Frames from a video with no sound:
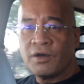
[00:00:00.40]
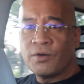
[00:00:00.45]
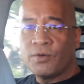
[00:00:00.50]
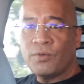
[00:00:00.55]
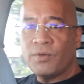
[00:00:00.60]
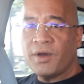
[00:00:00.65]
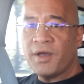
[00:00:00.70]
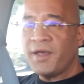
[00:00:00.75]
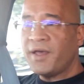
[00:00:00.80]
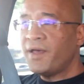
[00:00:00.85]

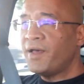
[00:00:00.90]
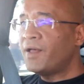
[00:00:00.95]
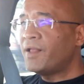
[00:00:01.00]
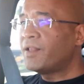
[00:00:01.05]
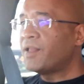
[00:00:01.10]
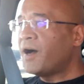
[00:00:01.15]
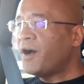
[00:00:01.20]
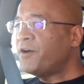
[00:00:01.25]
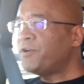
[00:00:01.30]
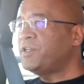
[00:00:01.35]

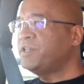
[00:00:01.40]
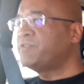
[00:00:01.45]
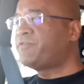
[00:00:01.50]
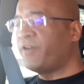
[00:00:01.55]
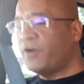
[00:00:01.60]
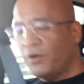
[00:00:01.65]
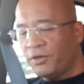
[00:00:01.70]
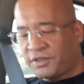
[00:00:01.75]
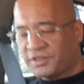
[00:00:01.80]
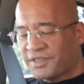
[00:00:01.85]
Well, howdy
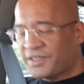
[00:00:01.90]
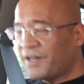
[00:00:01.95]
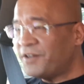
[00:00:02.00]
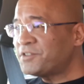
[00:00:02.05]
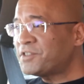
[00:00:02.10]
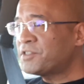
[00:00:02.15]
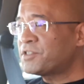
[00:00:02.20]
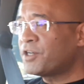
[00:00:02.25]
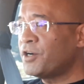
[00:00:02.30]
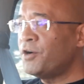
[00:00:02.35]
folks,
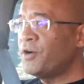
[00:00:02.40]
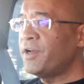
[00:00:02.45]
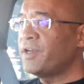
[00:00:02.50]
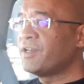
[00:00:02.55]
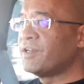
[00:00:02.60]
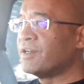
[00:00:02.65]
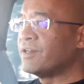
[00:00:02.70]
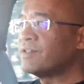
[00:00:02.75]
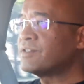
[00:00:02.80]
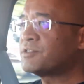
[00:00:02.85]
how's it
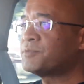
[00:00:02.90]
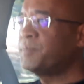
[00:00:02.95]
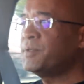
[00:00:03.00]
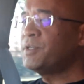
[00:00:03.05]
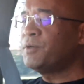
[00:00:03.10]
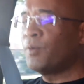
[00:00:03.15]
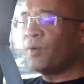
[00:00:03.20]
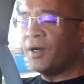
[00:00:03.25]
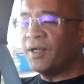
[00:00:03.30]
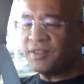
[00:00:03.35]
going? It's been
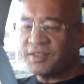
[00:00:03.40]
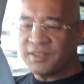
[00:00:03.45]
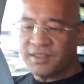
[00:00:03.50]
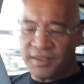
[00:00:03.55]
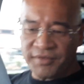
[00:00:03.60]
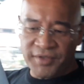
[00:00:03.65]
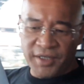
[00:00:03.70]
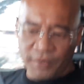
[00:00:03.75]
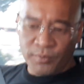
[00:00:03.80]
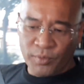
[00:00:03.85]
a while since
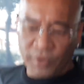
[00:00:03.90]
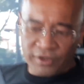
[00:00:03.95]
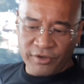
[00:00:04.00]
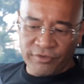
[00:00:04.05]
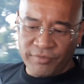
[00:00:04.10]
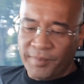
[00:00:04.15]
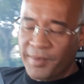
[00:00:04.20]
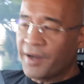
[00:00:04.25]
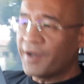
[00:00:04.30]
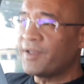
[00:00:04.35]
I've done one
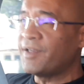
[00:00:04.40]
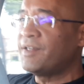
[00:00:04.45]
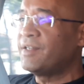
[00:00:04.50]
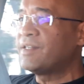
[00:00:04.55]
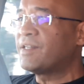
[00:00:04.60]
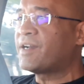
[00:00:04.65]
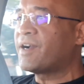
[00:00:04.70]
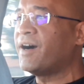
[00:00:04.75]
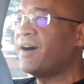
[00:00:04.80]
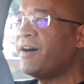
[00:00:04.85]
of my
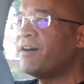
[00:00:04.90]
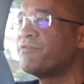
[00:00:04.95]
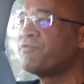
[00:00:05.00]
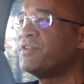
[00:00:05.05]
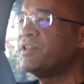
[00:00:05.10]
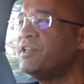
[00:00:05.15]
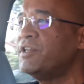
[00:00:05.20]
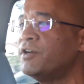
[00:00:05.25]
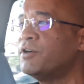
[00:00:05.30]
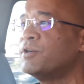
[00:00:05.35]
in-car
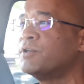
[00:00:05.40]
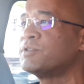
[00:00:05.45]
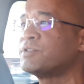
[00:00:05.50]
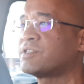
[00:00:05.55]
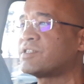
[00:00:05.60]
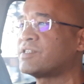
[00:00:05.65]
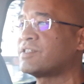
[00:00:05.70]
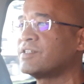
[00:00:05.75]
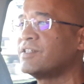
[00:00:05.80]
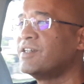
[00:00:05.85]

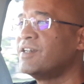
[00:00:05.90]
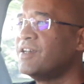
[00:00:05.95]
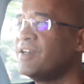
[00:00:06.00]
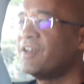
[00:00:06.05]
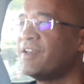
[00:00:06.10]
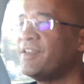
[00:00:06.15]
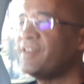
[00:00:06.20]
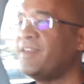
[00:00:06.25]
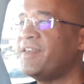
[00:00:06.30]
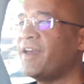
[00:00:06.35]
videos.
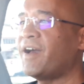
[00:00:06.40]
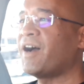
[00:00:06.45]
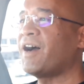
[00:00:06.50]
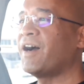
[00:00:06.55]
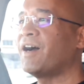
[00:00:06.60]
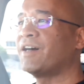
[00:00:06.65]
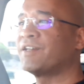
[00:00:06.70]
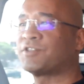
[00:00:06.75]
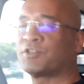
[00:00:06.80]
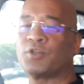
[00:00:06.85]

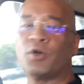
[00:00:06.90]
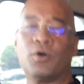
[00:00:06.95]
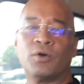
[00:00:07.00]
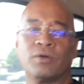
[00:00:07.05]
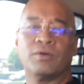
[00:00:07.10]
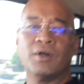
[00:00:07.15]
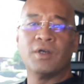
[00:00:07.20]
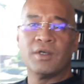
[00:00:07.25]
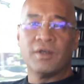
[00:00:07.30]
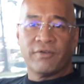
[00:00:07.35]
Yeah, so
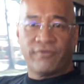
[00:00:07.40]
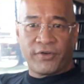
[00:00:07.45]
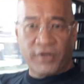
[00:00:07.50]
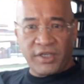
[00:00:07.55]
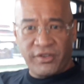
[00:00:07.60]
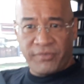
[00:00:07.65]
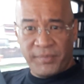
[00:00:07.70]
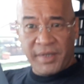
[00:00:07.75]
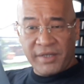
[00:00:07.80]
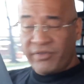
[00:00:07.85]

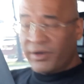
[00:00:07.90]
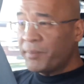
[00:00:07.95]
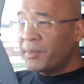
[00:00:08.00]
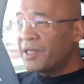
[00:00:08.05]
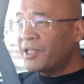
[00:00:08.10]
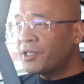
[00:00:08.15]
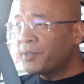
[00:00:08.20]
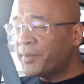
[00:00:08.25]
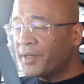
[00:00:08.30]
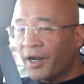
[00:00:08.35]
forgive me if I'm a
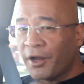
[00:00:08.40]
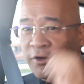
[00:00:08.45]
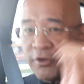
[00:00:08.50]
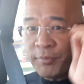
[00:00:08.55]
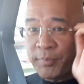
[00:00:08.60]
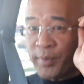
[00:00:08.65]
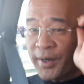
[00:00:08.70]
little bit out of